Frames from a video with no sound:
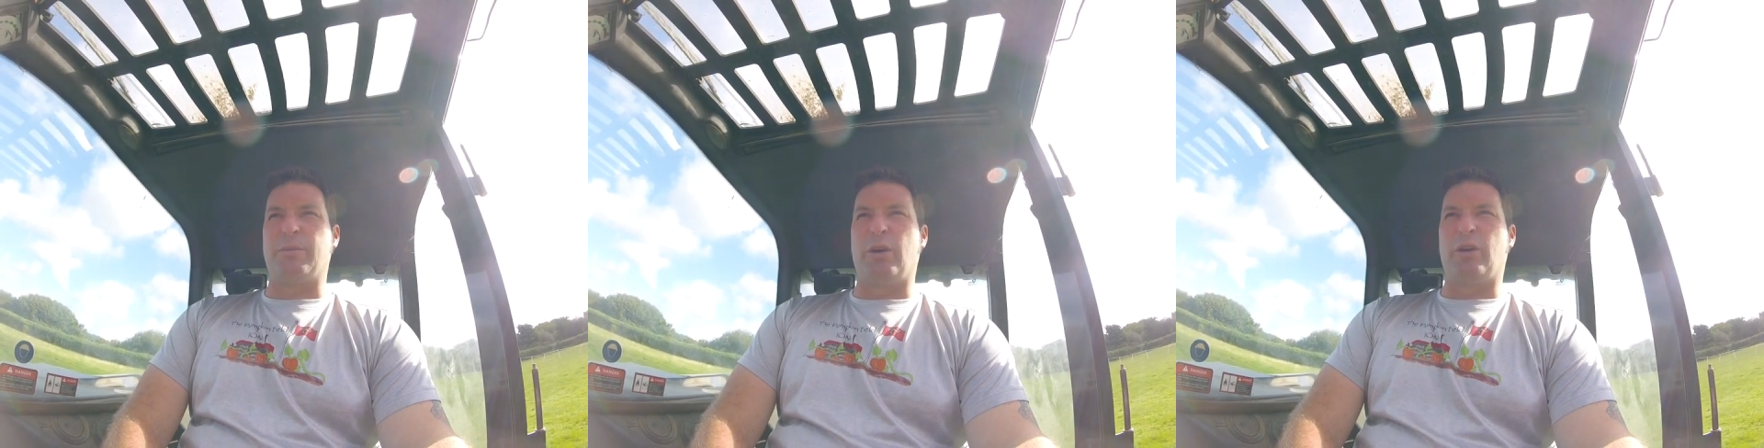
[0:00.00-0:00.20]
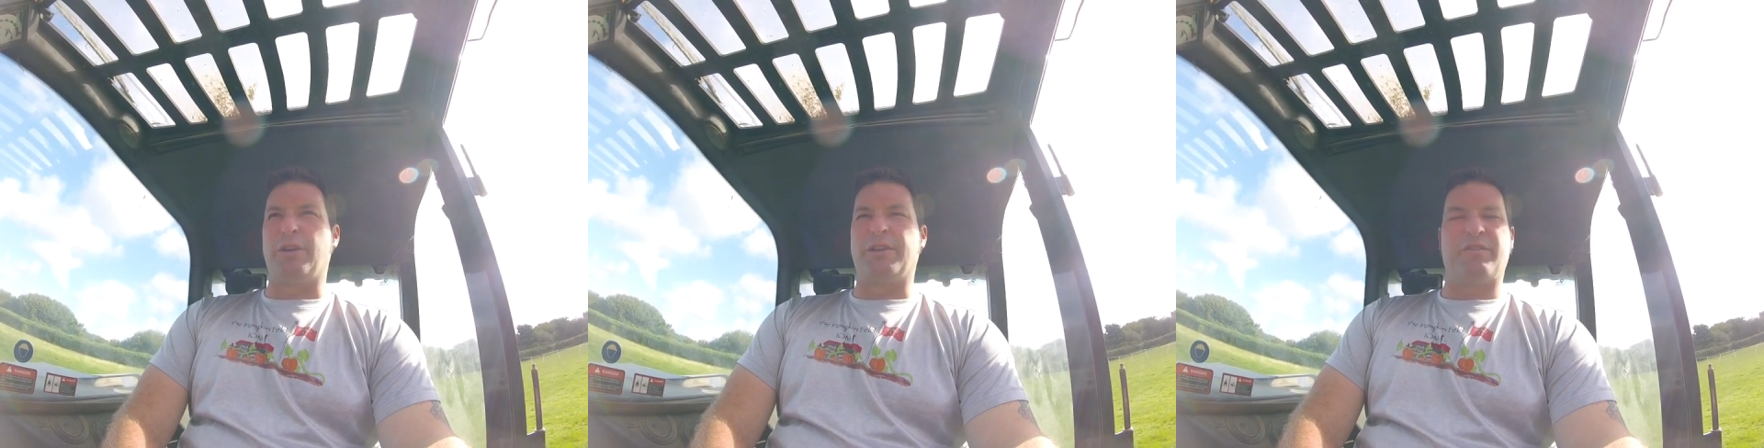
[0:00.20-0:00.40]

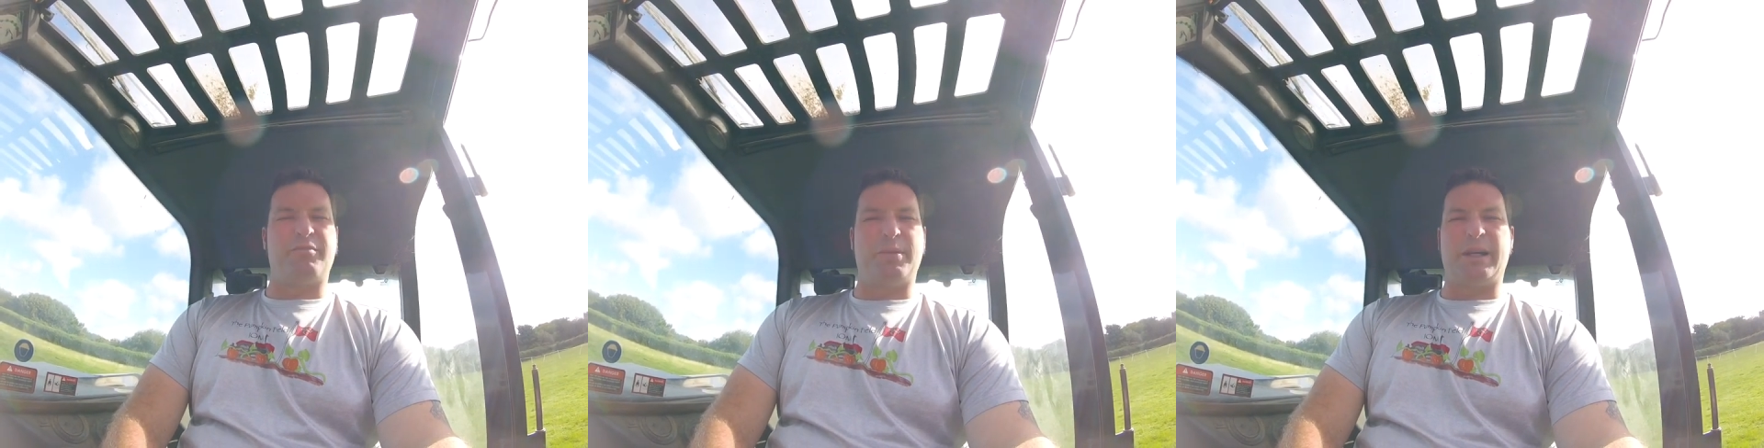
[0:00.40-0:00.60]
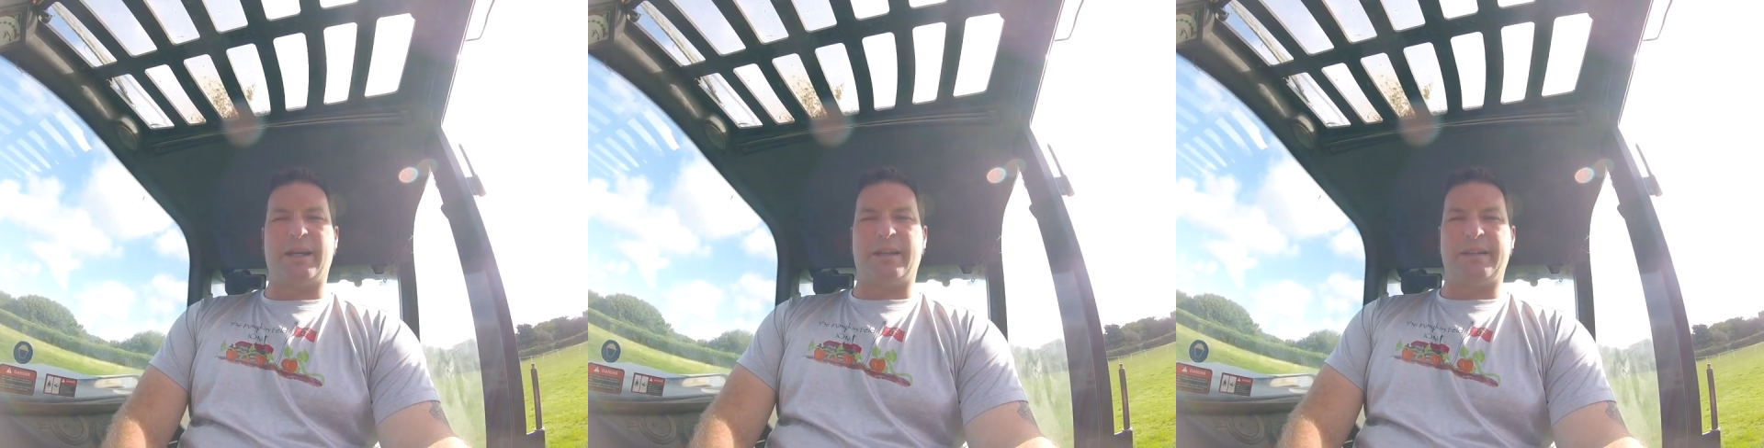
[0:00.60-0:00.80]
hauling of
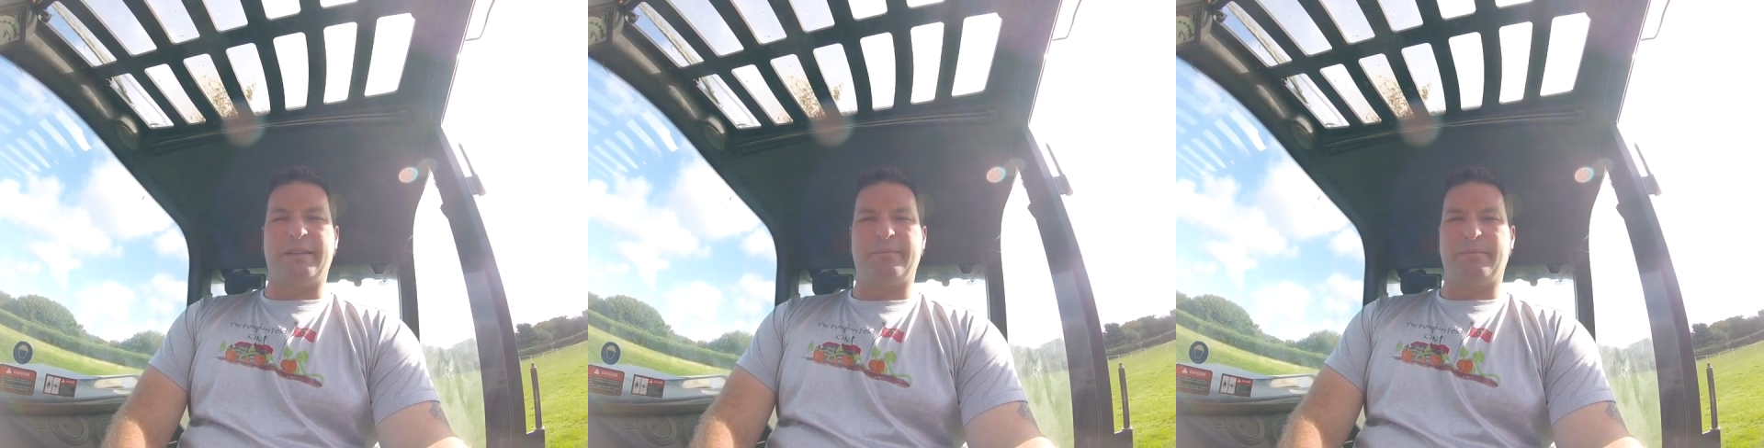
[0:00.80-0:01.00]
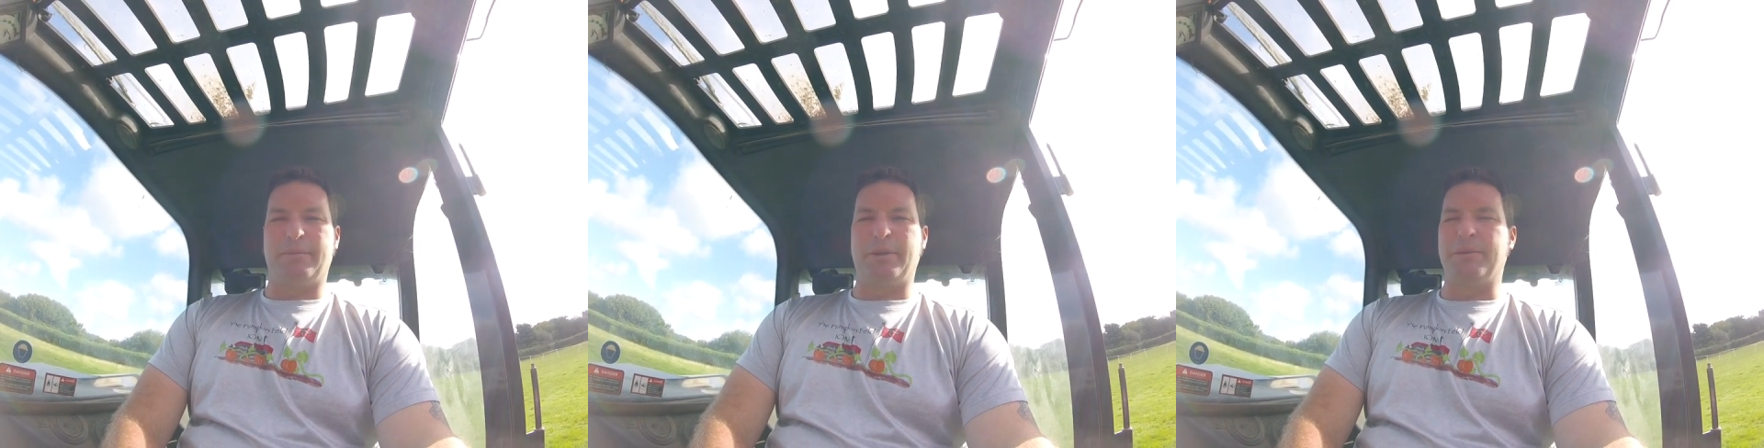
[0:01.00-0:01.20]
barley,
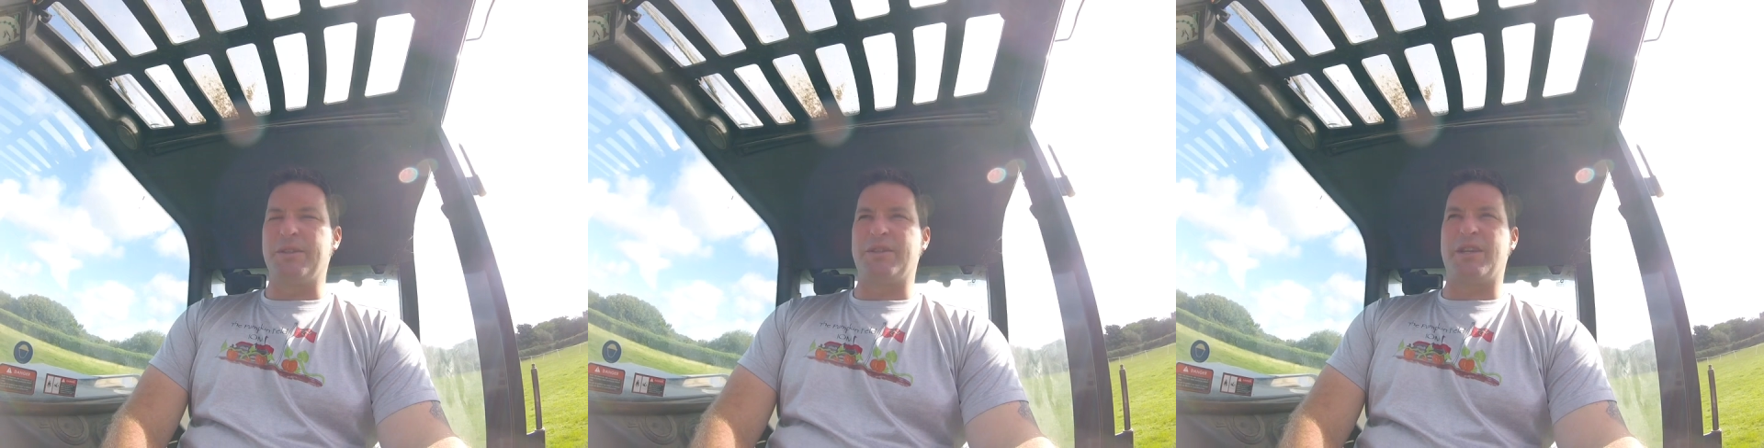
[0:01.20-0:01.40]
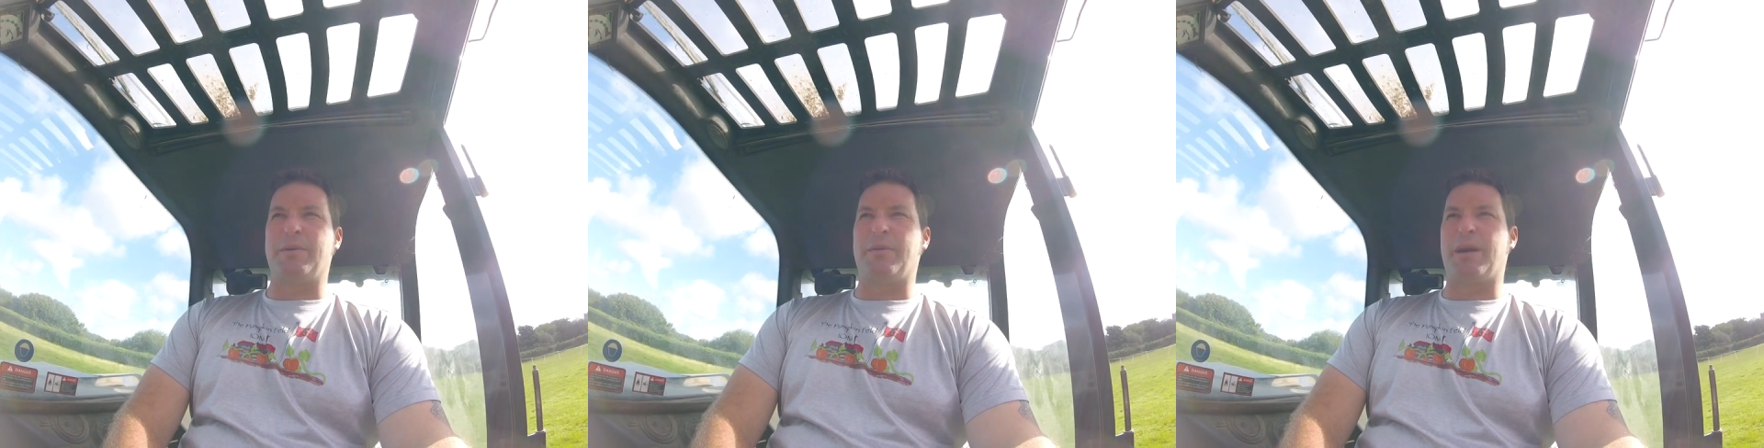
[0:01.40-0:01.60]
but we'll
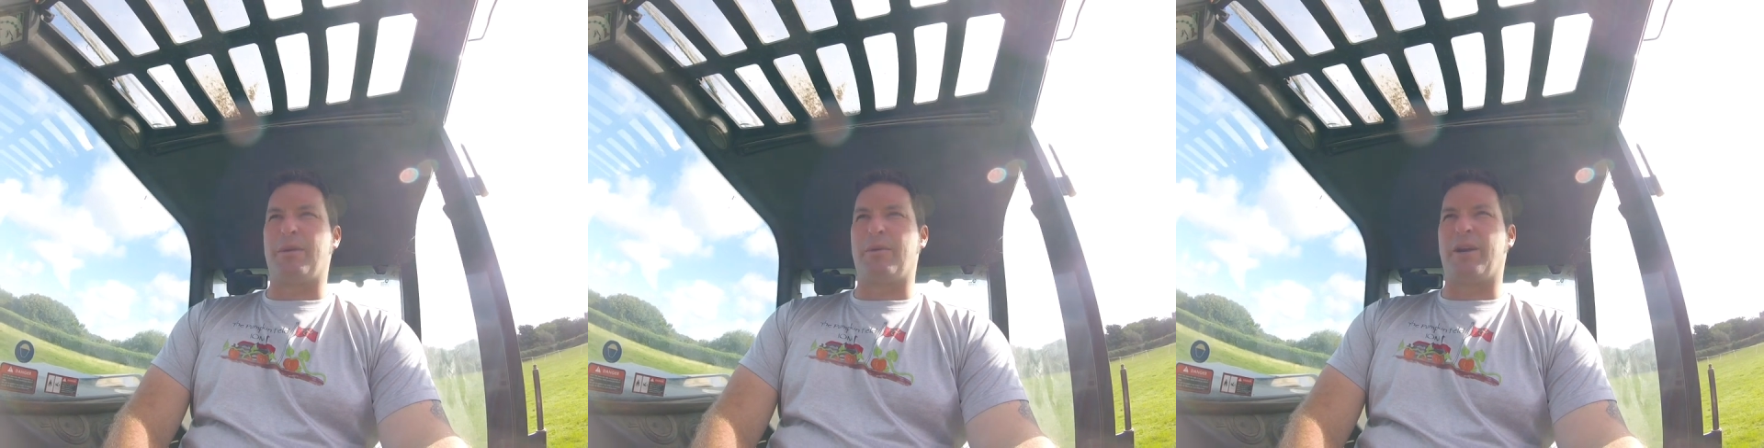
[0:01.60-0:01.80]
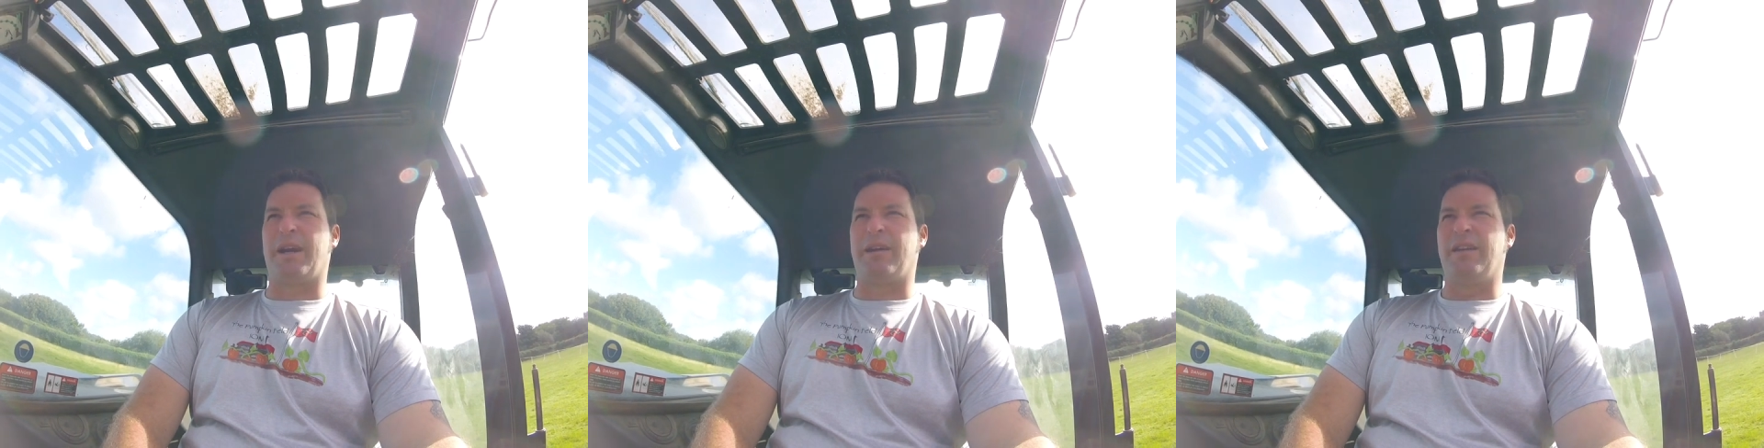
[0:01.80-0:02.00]
see where
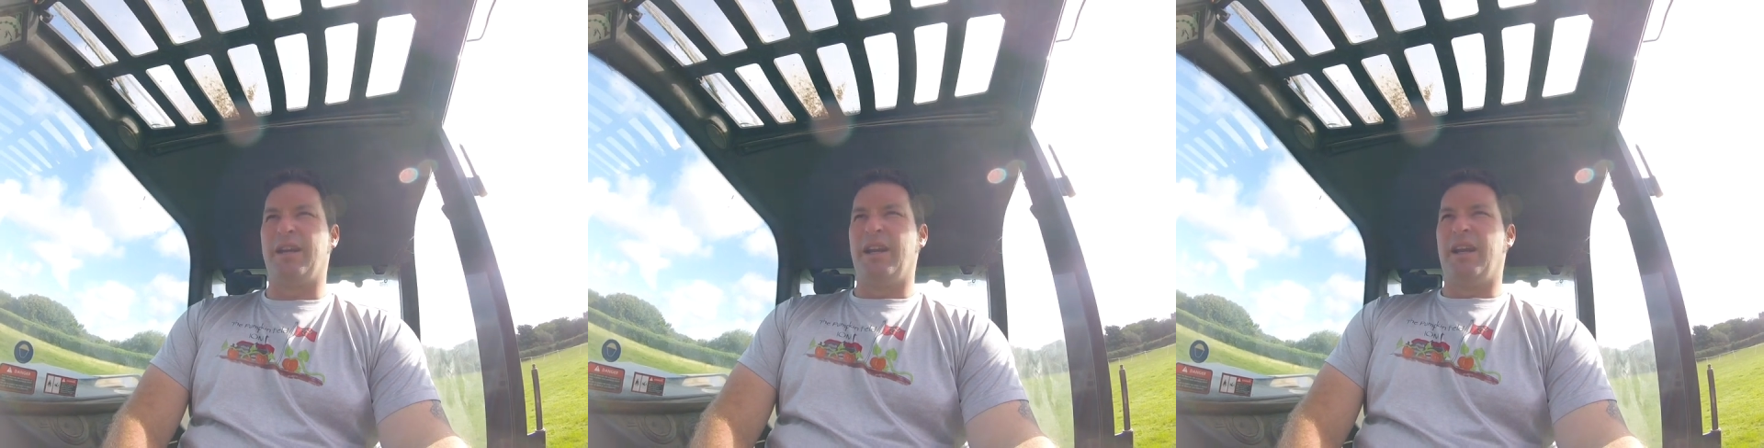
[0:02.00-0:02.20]
we're at.